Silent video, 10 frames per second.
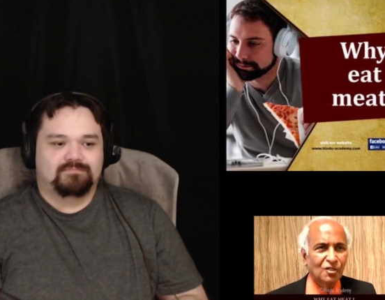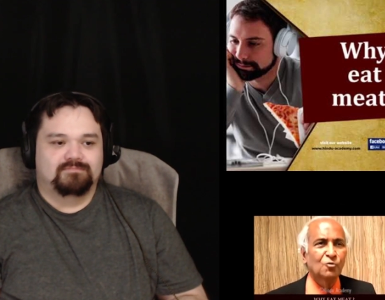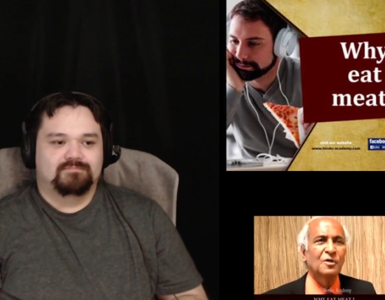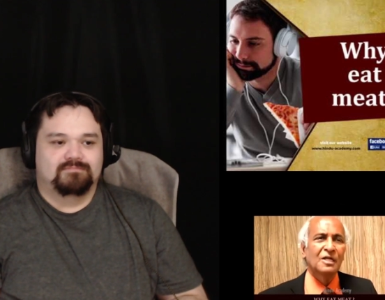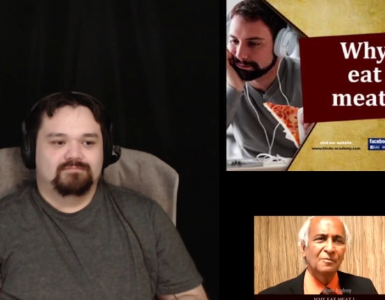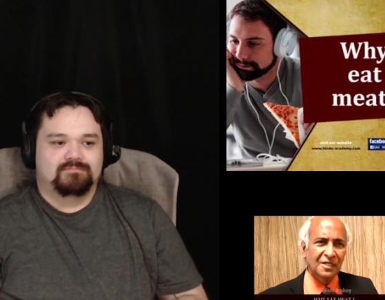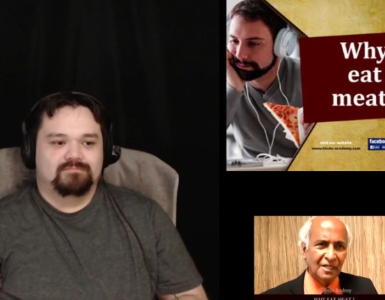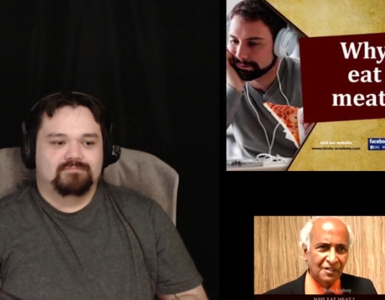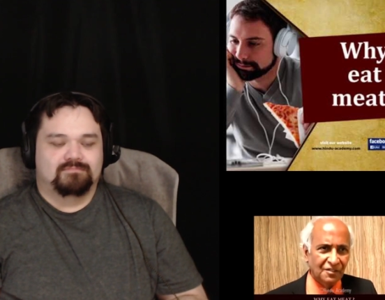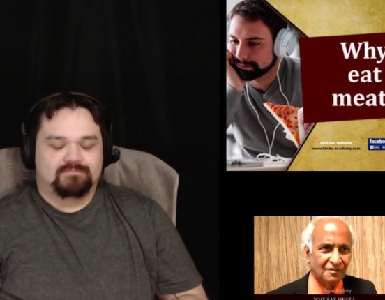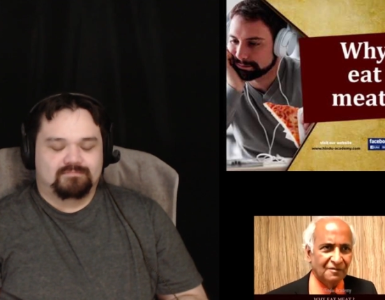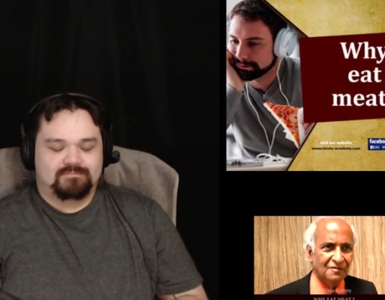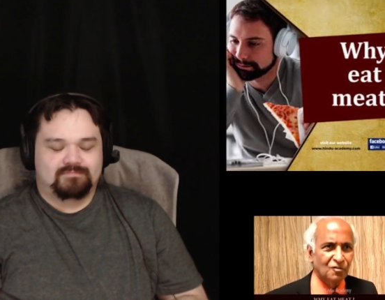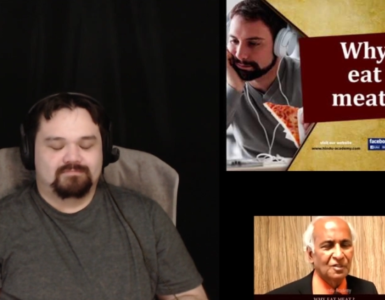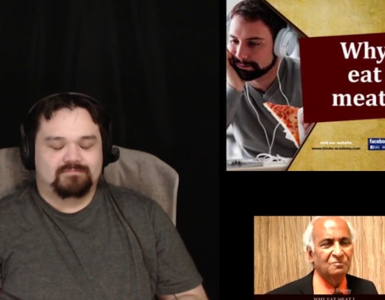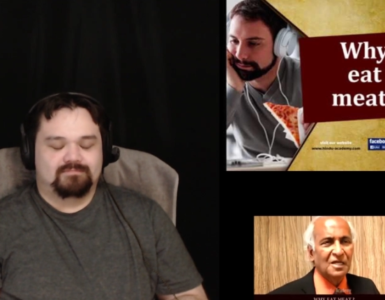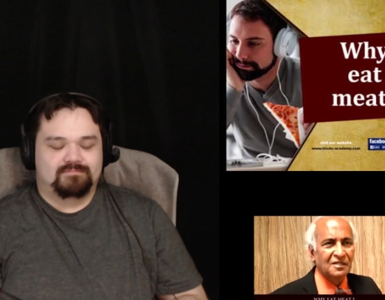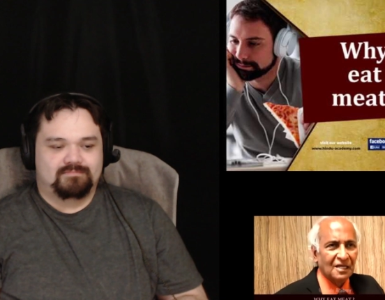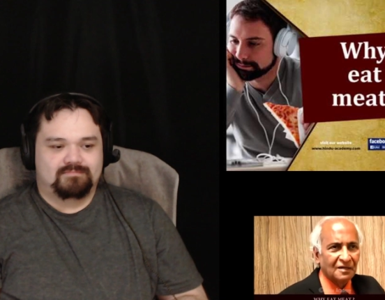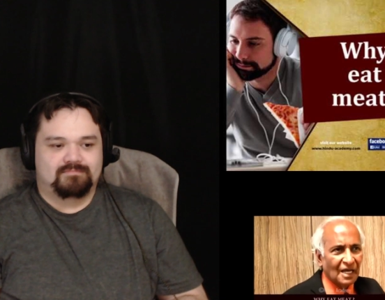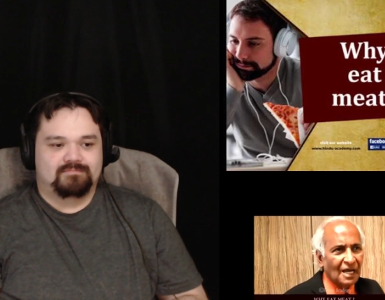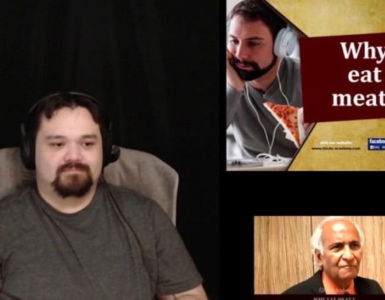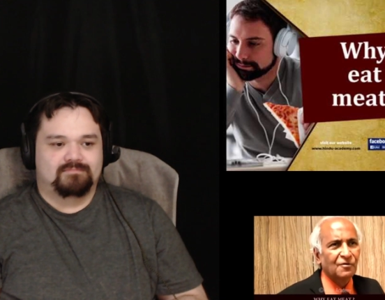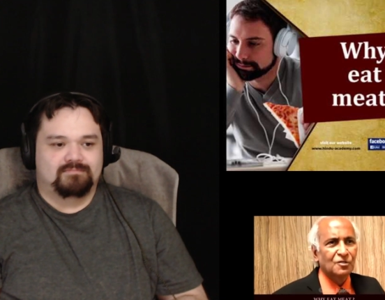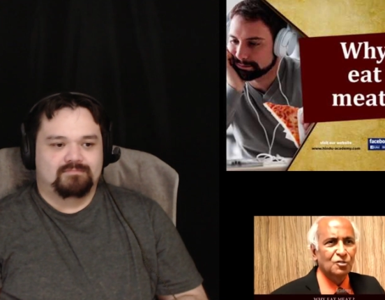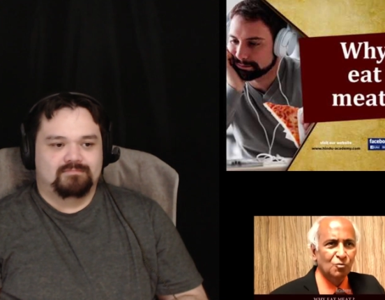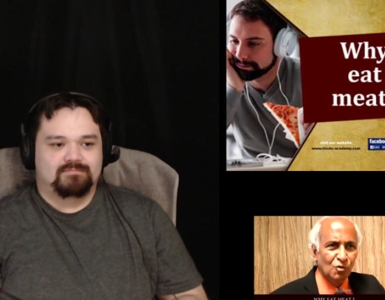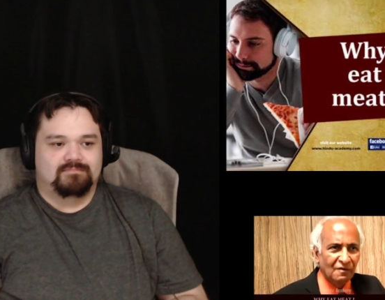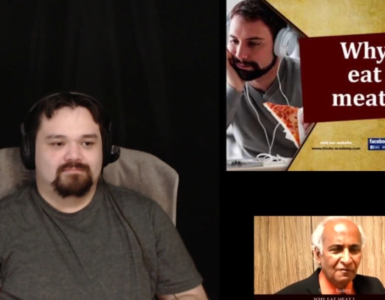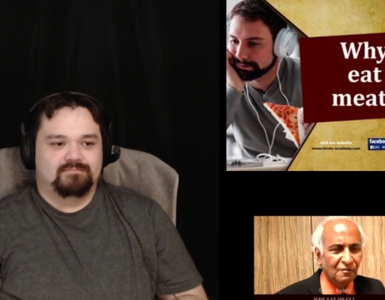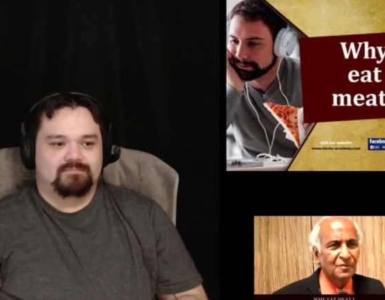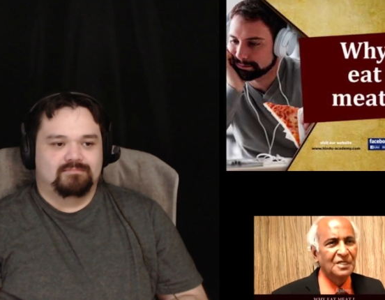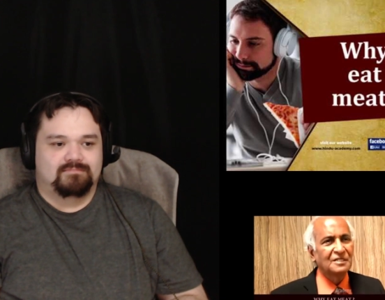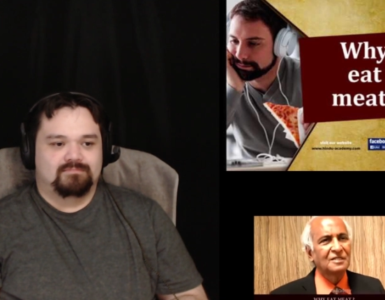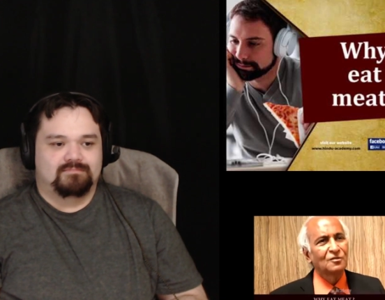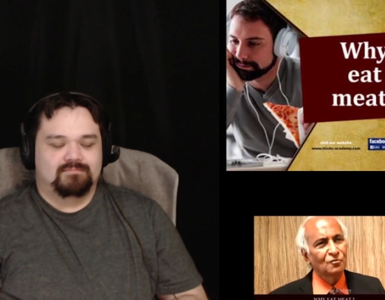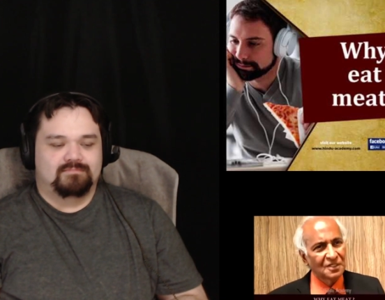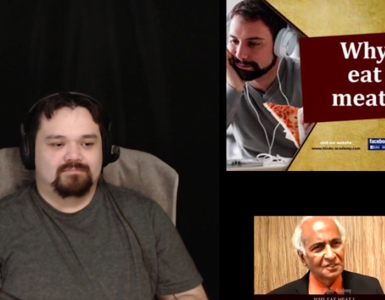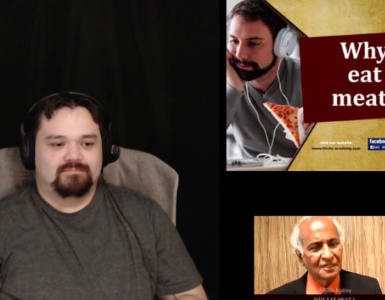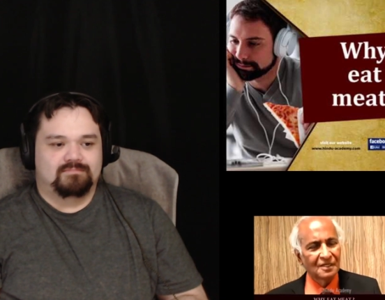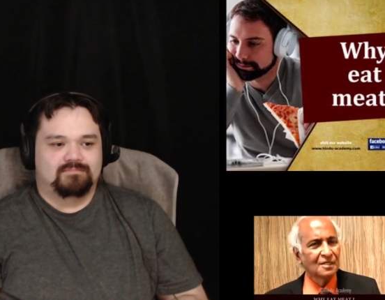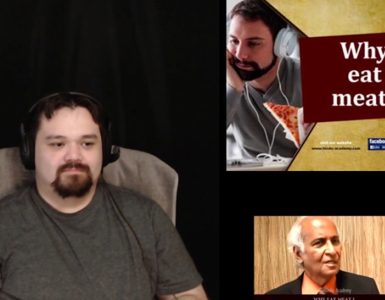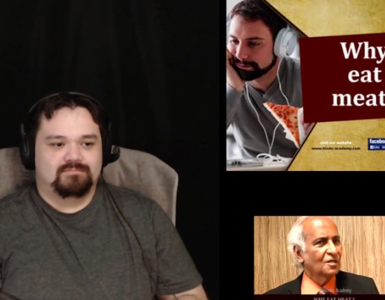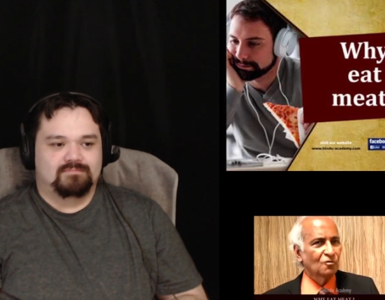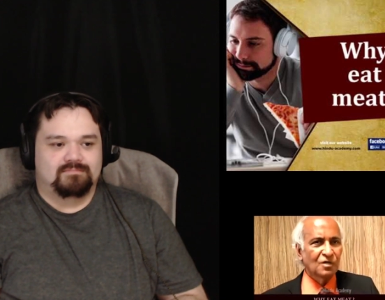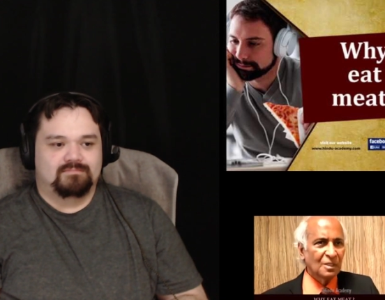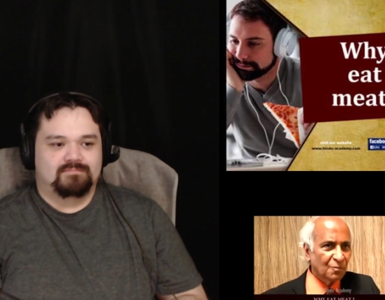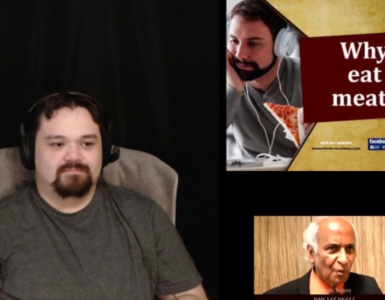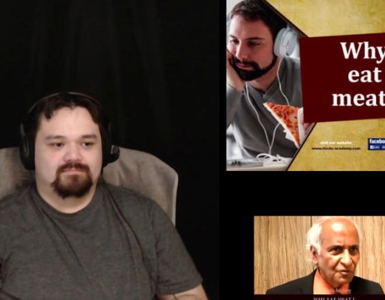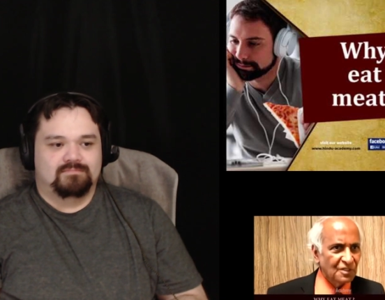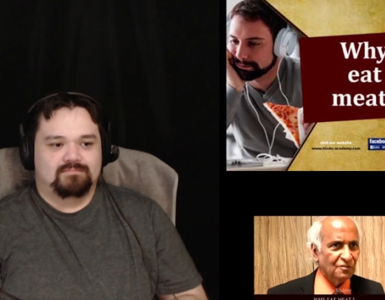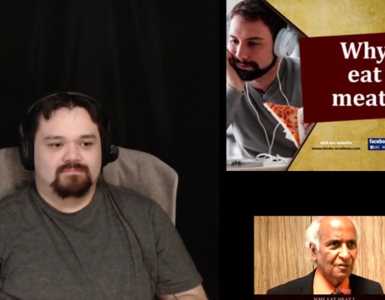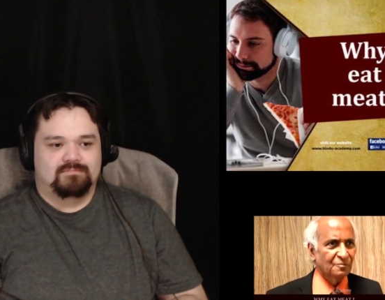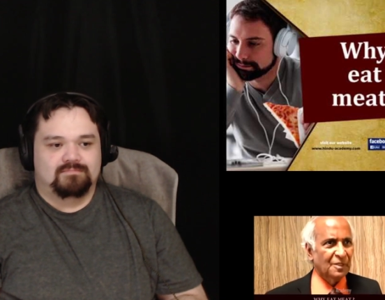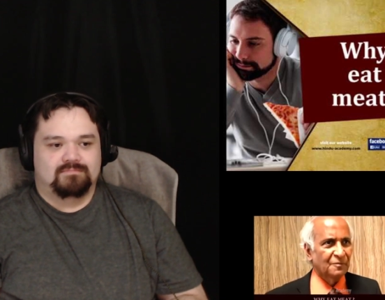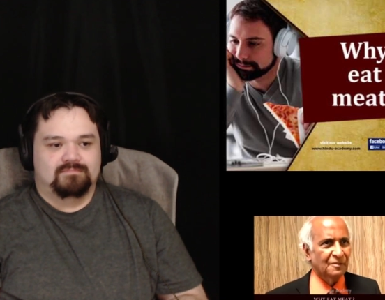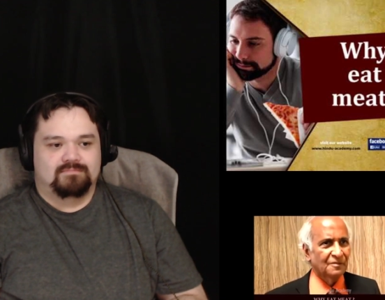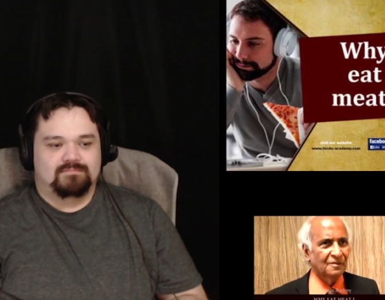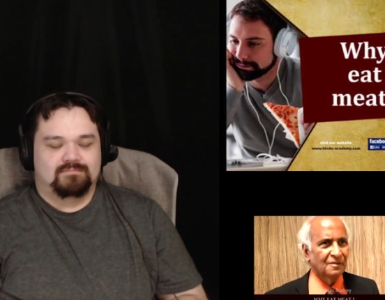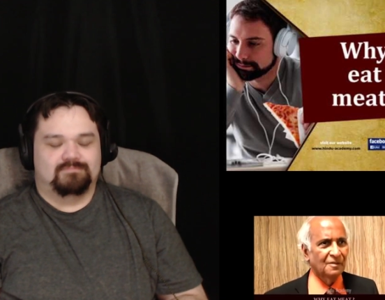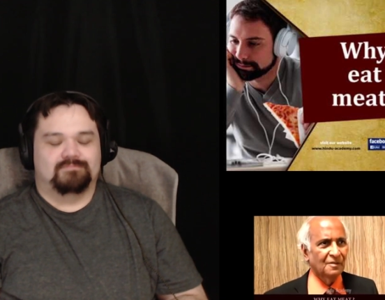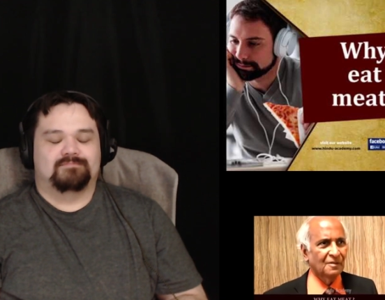Speaker 1: human limitation. Mm. So it may take time for us to move away from meat eating to vegetarian. Don't impose it on the people. Mm.